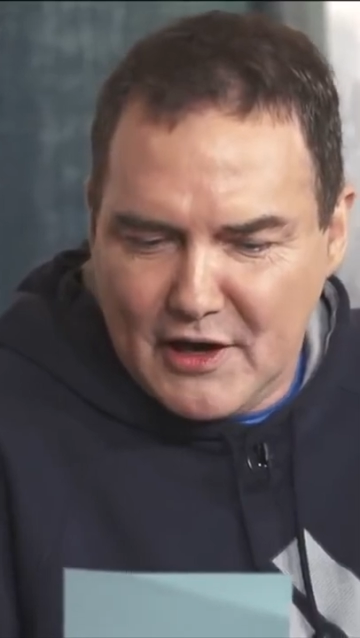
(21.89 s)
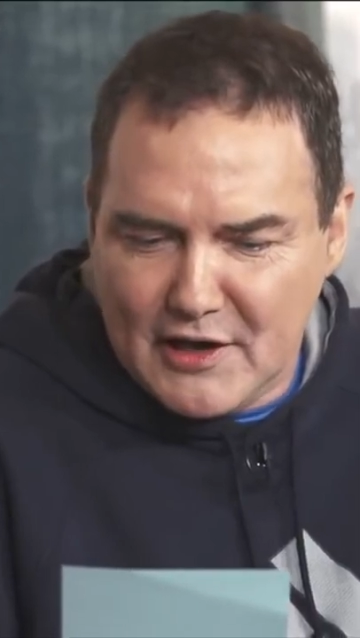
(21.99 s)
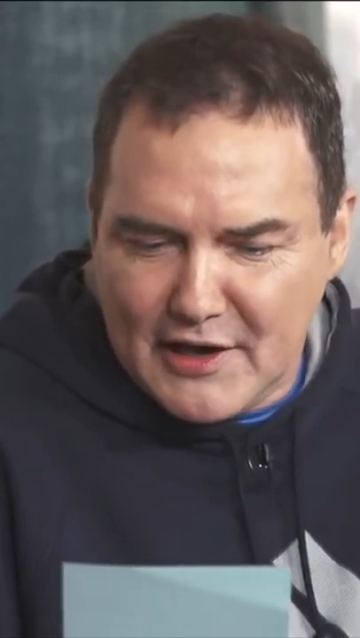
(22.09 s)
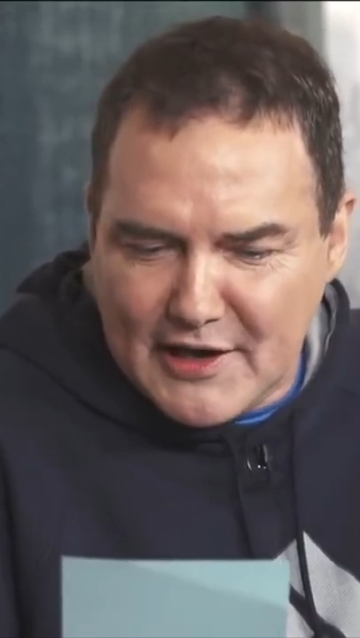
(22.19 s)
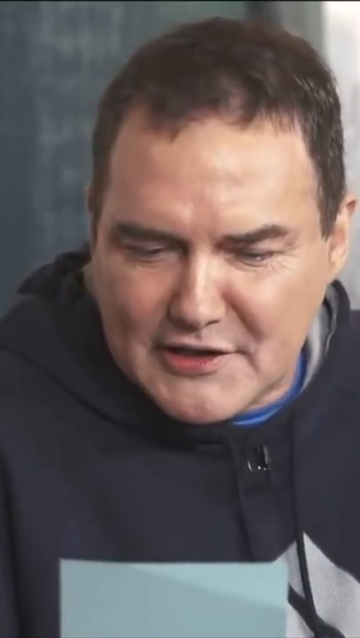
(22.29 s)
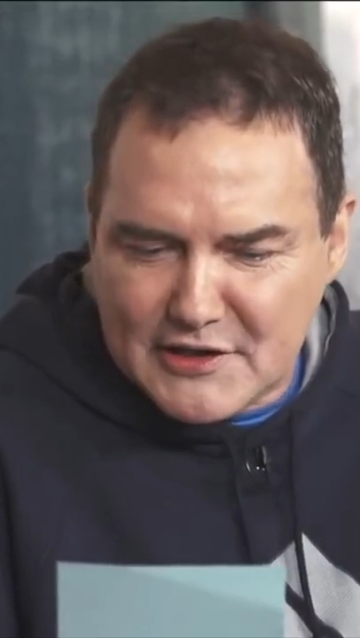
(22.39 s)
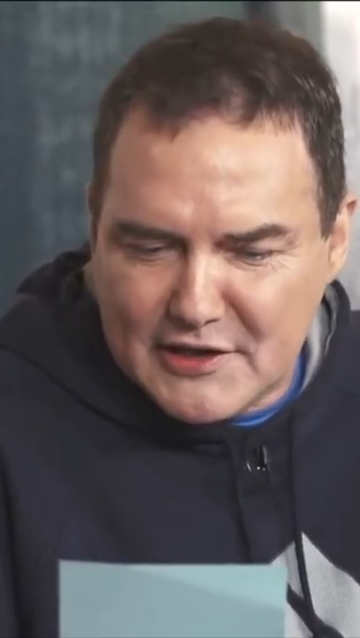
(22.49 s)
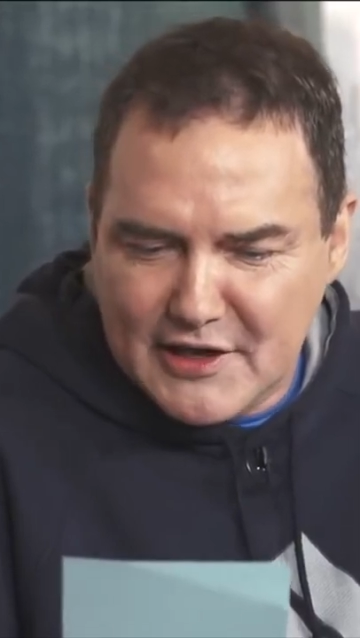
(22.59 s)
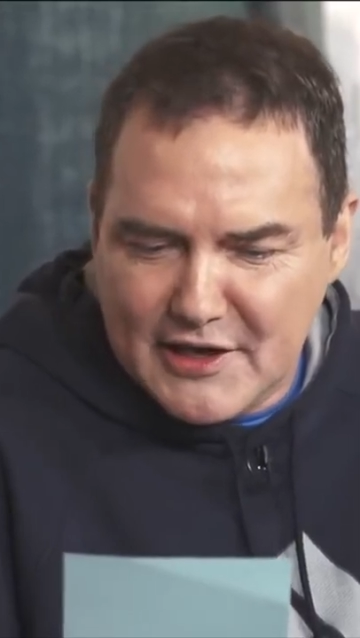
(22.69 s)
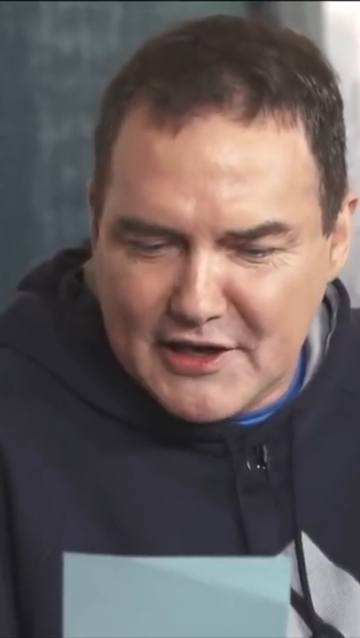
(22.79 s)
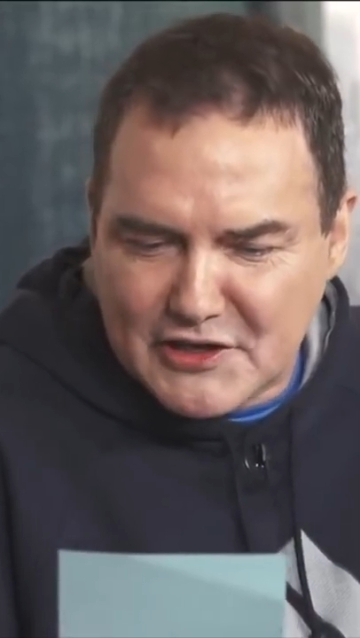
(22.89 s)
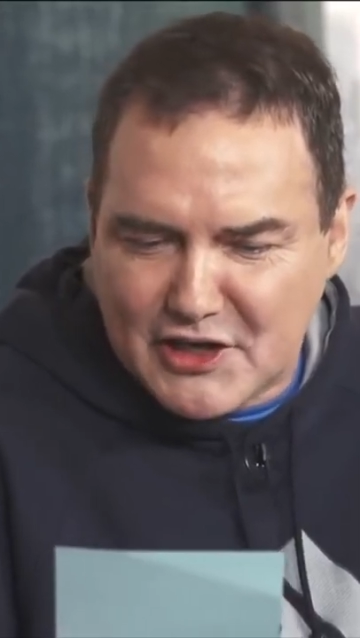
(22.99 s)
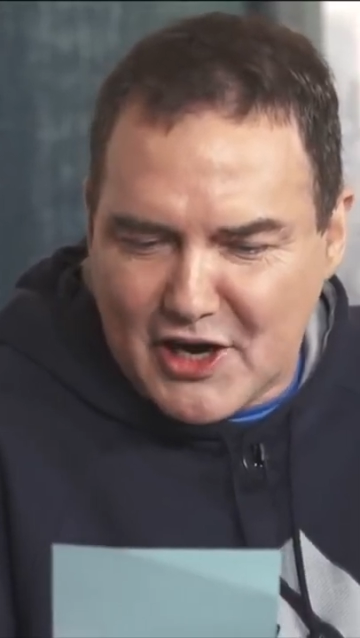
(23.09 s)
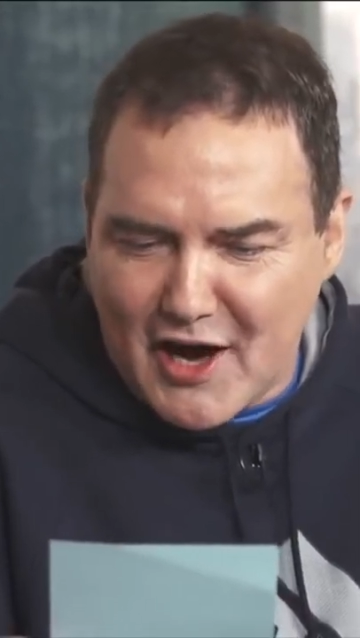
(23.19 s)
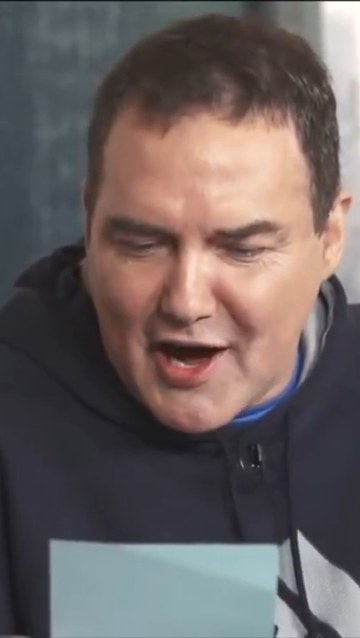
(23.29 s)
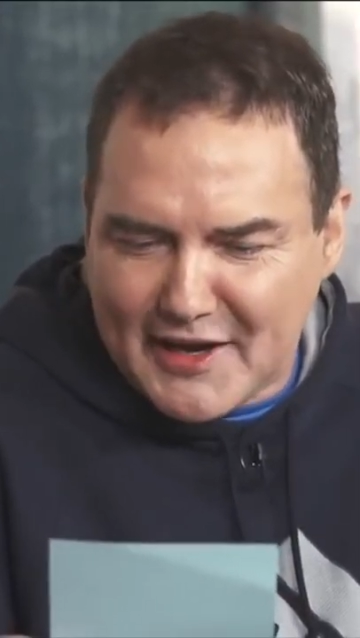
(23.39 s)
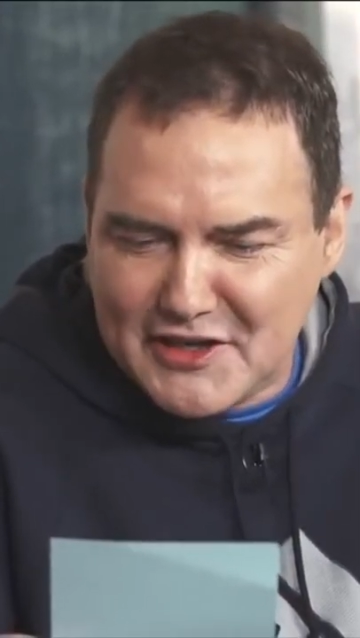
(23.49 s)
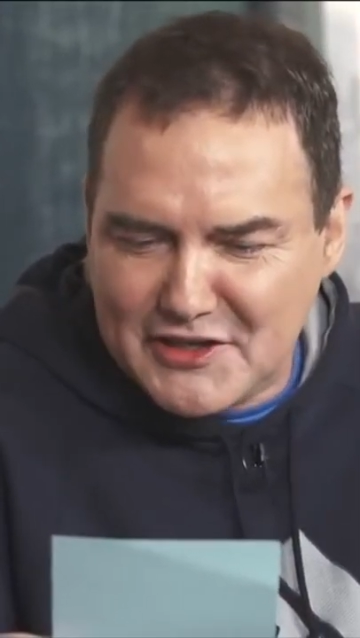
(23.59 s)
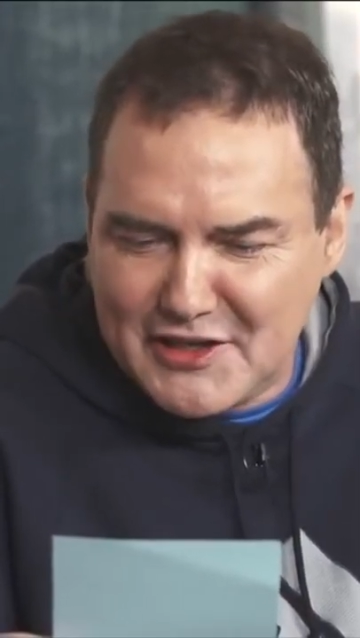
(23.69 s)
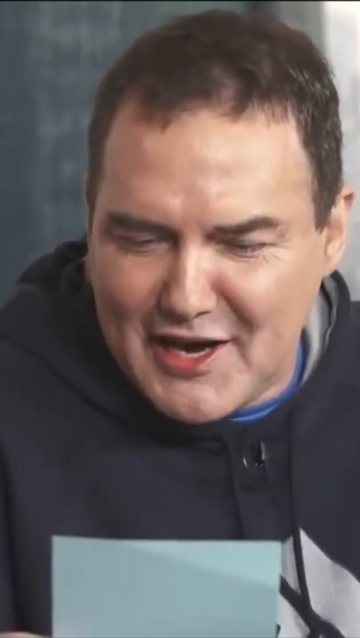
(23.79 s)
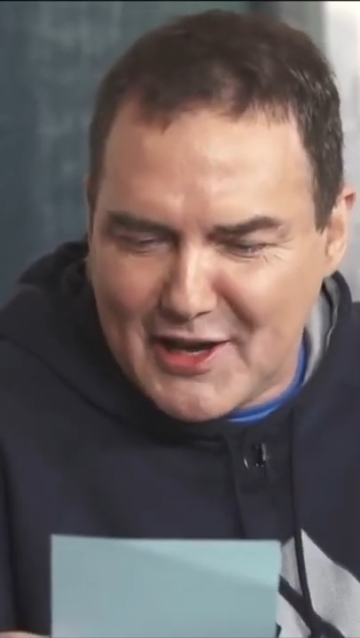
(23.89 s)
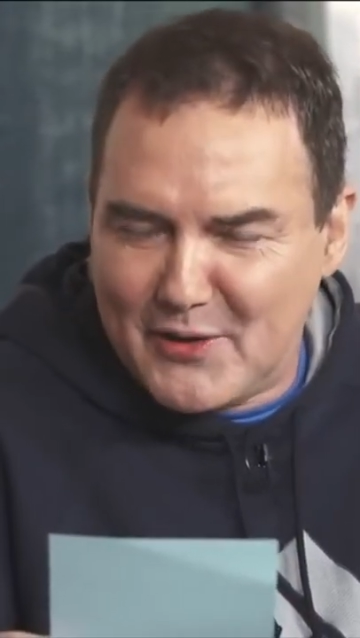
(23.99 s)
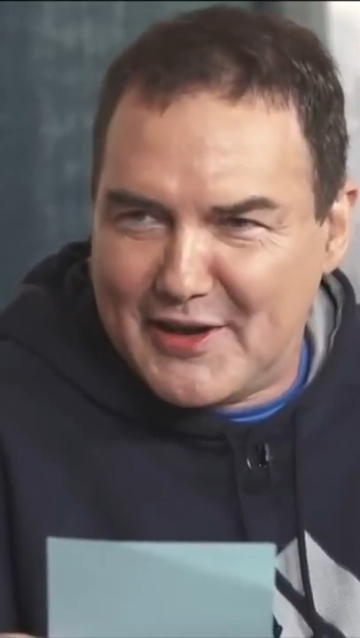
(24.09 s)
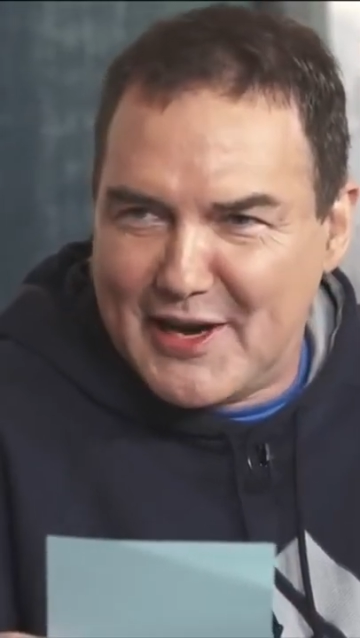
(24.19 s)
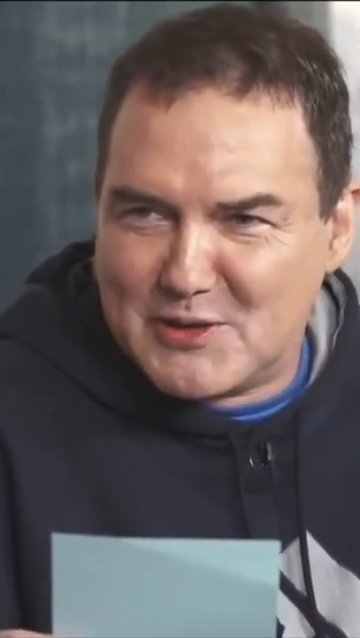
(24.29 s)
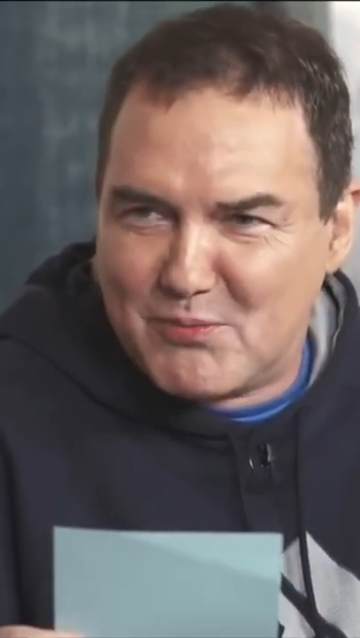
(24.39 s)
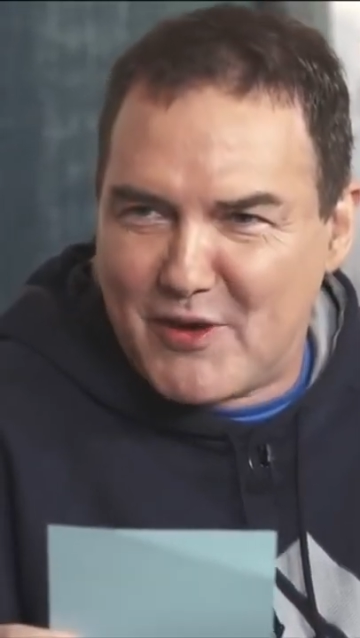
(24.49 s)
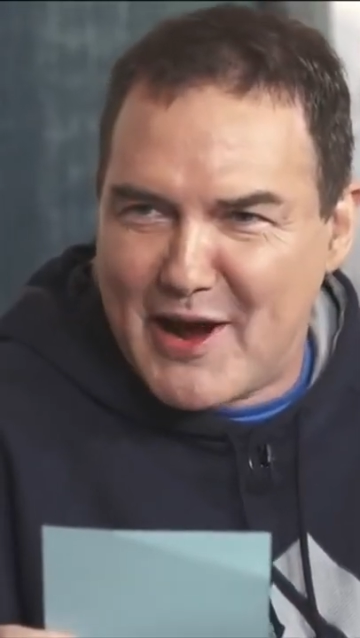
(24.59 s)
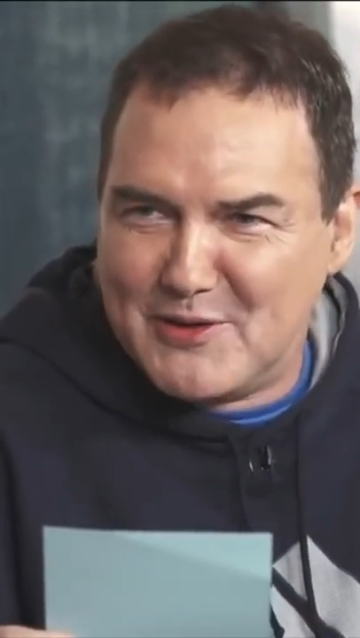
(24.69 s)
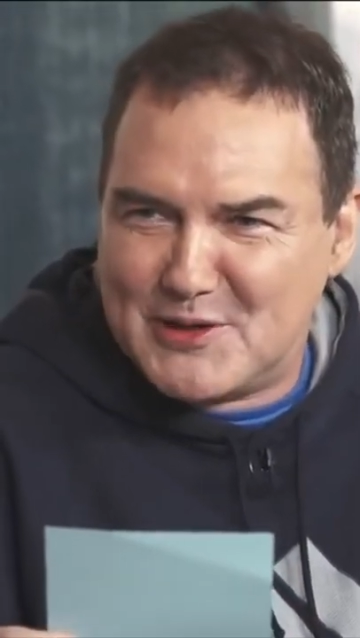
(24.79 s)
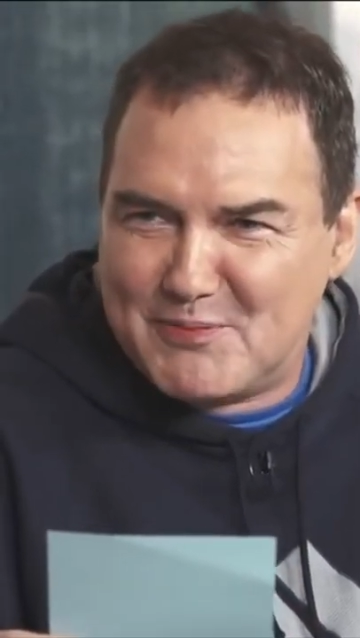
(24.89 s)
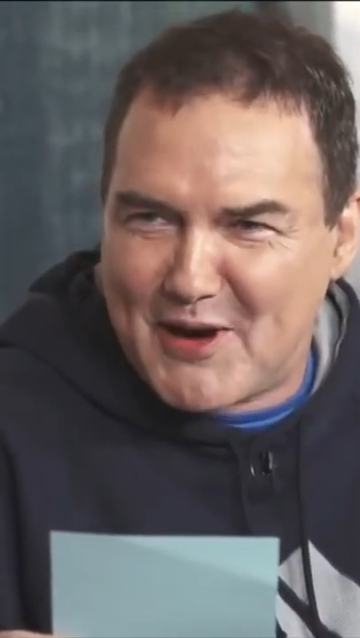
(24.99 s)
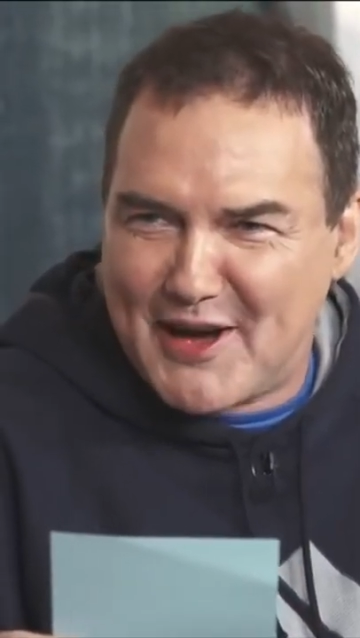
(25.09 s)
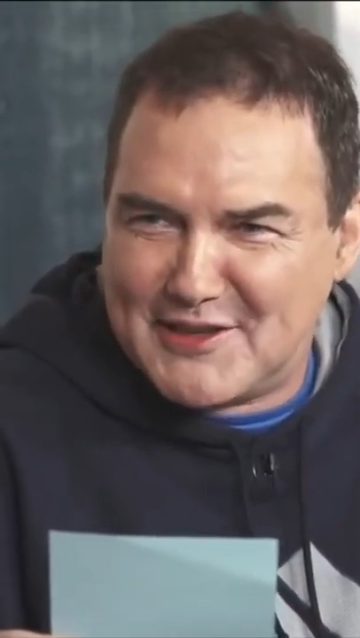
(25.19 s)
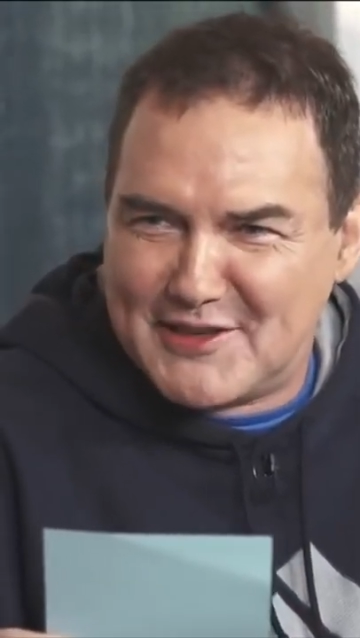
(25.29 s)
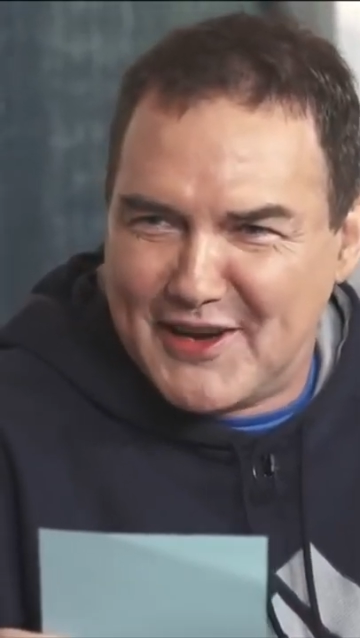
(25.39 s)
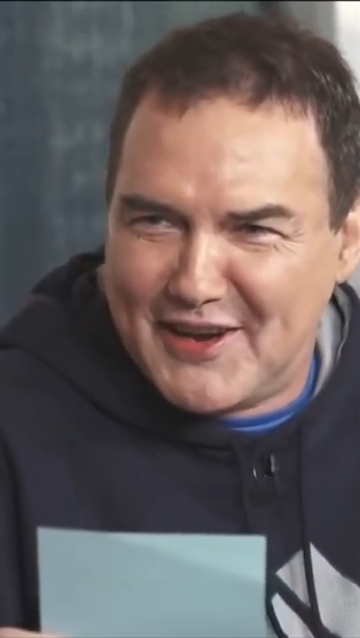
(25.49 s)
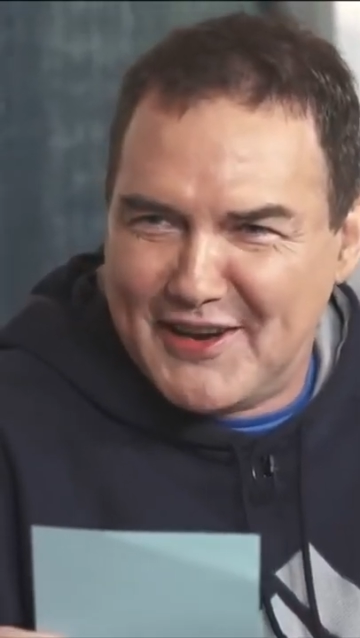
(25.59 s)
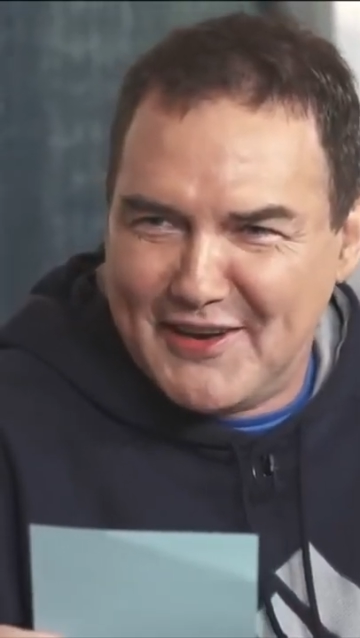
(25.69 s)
unless his cock is yellow and has brown spots on